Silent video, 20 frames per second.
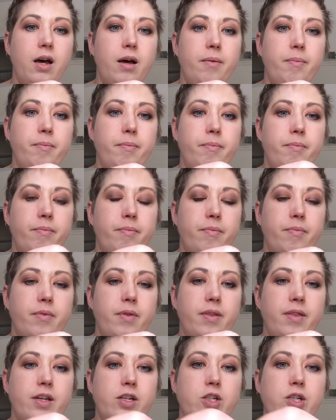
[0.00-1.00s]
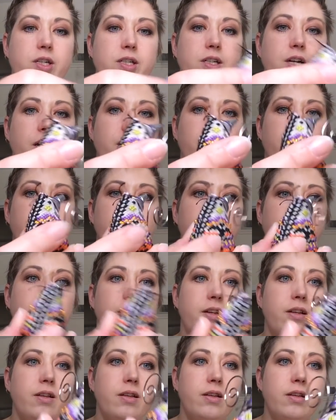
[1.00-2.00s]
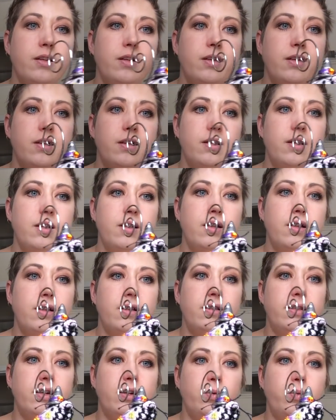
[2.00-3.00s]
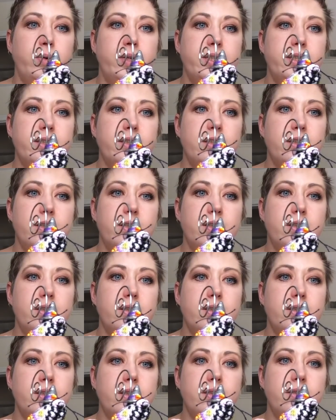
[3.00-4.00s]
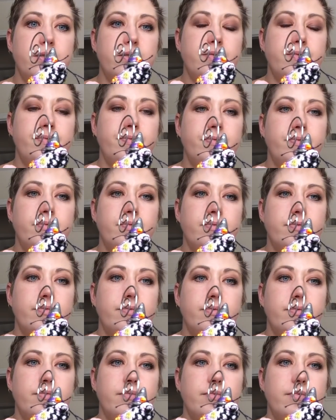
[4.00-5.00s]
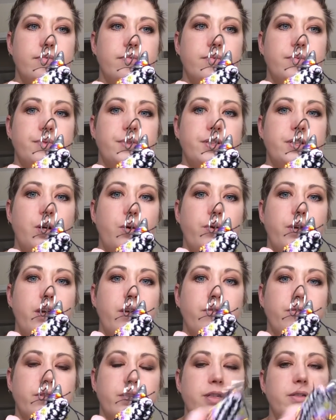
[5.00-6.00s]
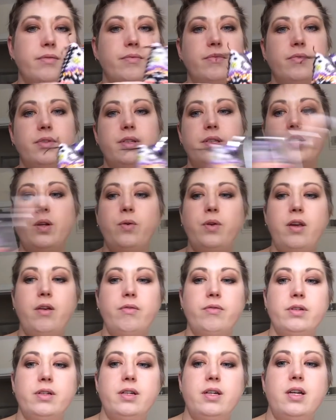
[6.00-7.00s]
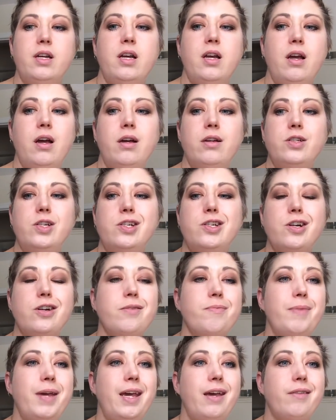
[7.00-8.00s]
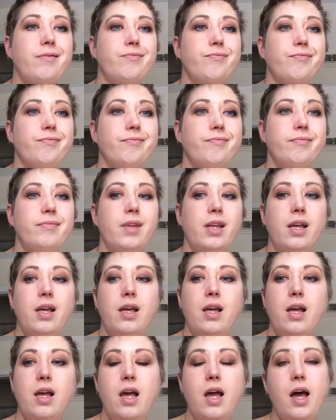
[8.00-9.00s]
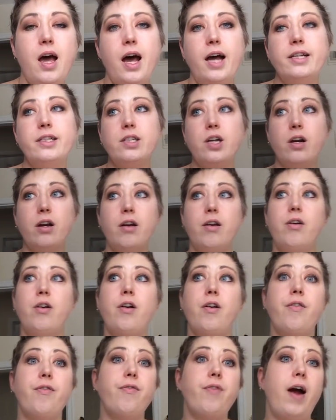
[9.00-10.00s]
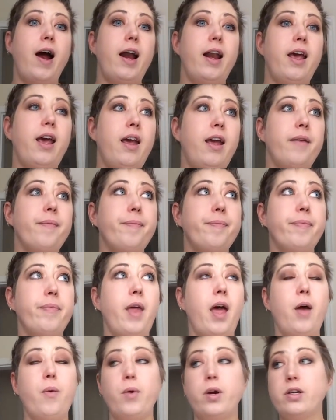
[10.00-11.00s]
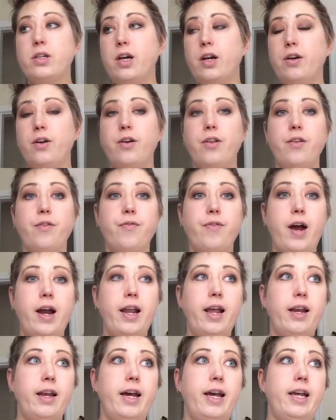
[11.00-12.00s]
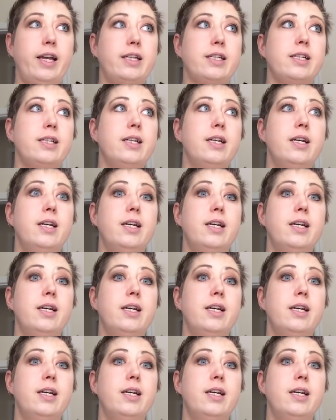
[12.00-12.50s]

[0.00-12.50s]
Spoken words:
and then she's got her little whiskers. So cute. So cute. She took me... I started her Friday. I worked on her the Friday night.